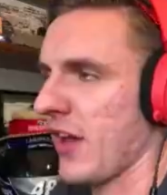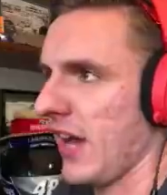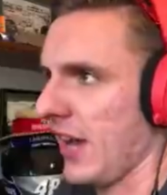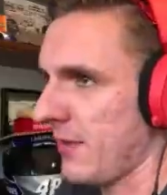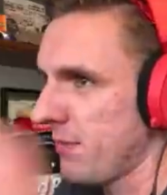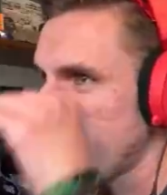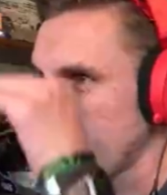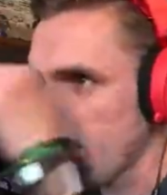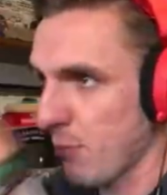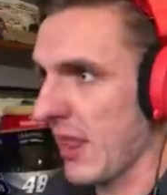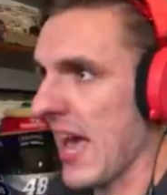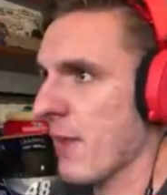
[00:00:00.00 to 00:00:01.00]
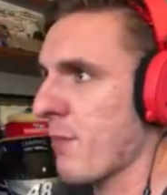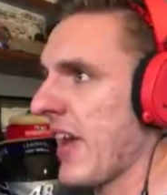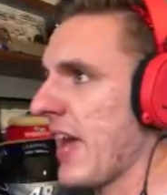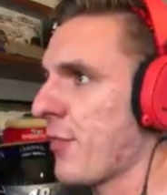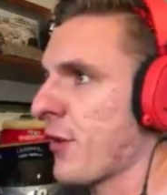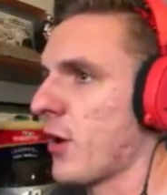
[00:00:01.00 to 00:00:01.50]
the Black
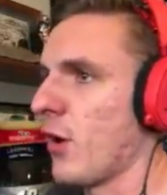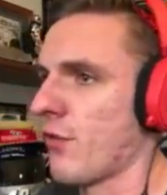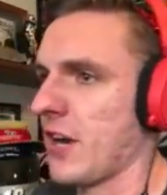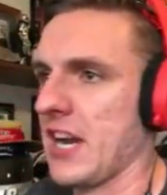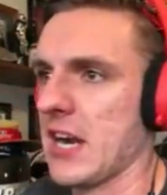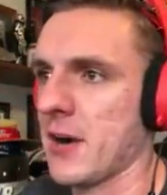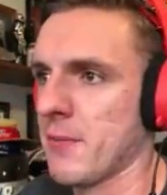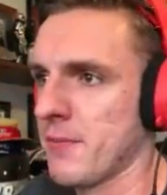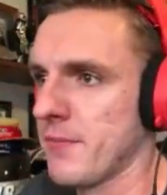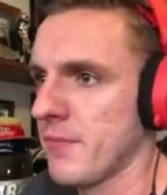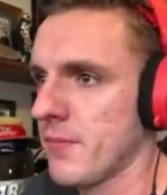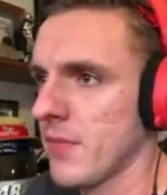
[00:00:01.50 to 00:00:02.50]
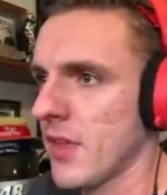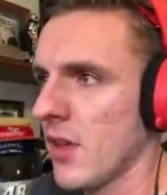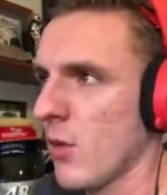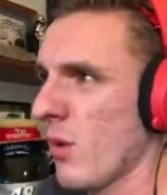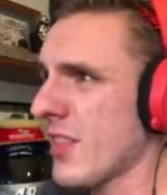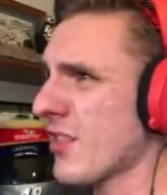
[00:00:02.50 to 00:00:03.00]
Panther over here.
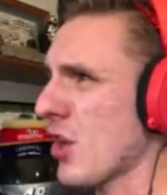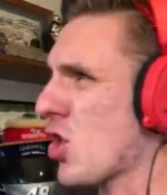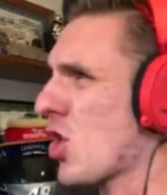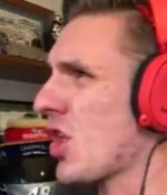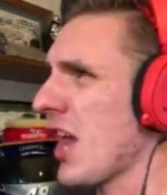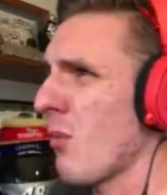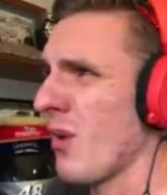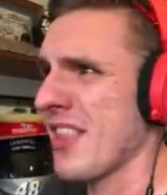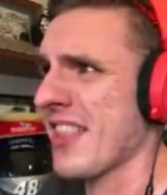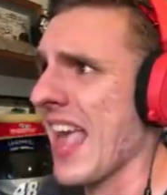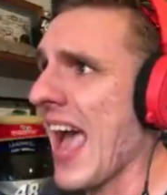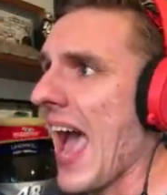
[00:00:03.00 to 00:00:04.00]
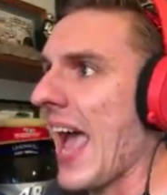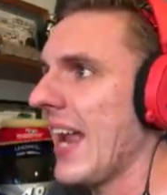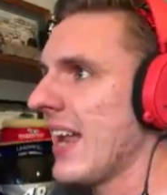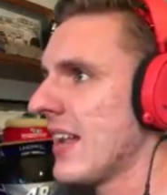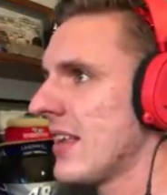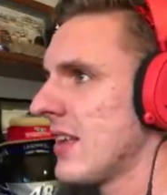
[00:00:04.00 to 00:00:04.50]
What the shit was
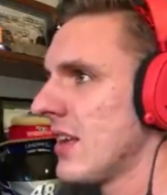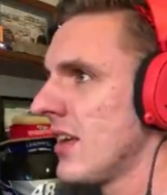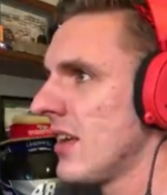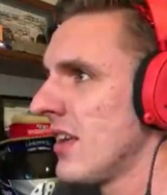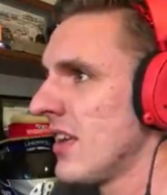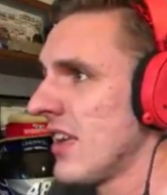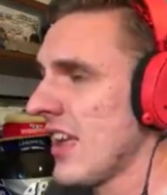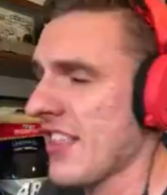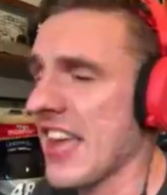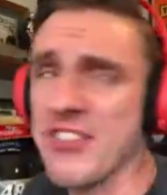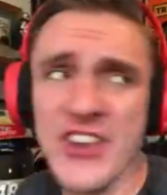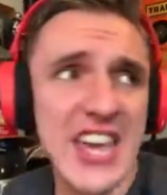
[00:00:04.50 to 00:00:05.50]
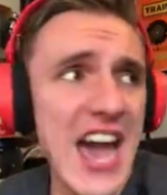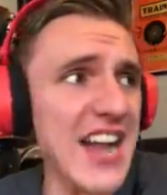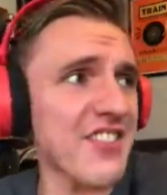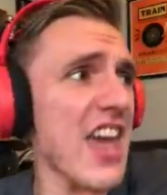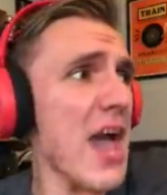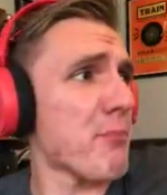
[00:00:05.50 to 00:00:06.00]
that? Is that the
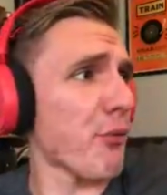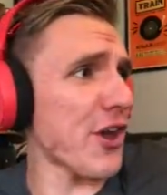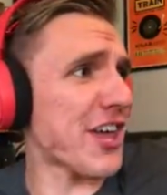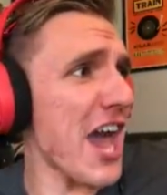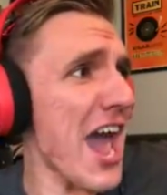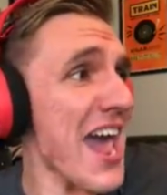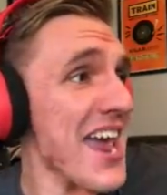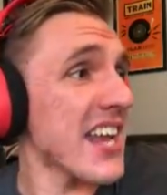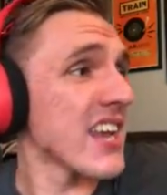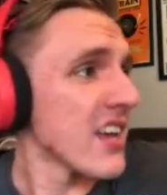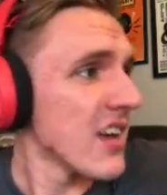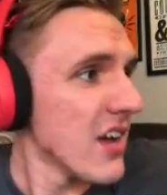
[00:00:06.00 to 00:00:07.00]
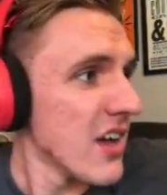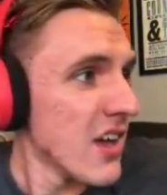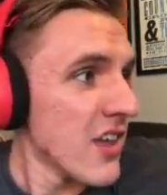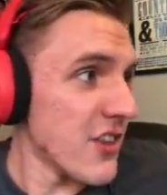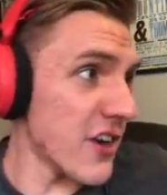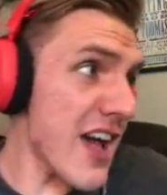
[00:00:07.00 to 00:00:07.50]
goddamn brigade?
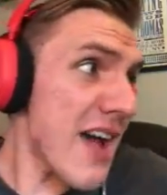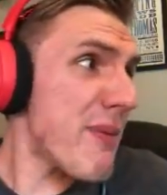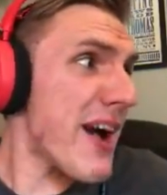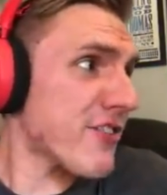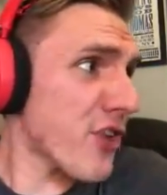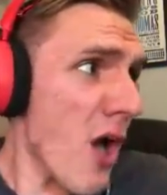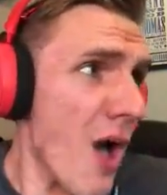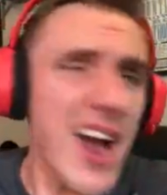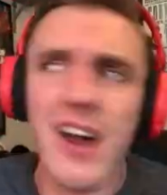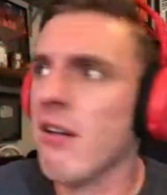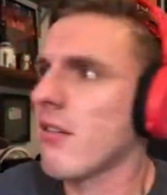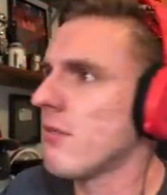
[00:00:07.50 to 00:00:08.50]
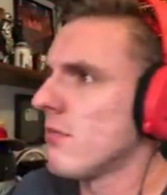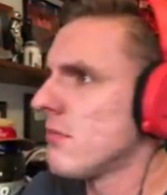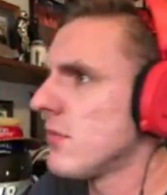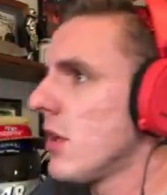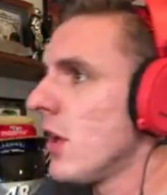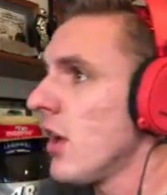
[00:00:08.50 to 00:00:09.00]
They're at my door!
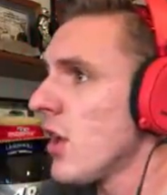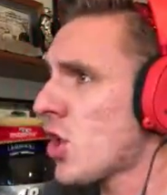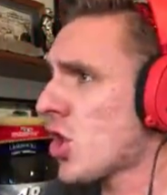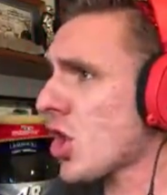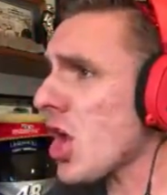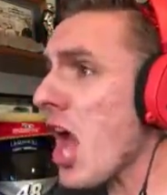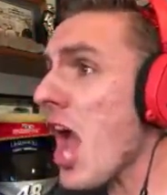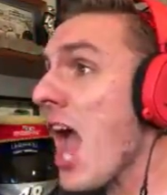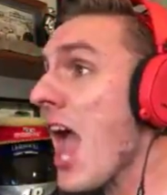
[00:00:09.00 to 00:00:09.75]
Shit!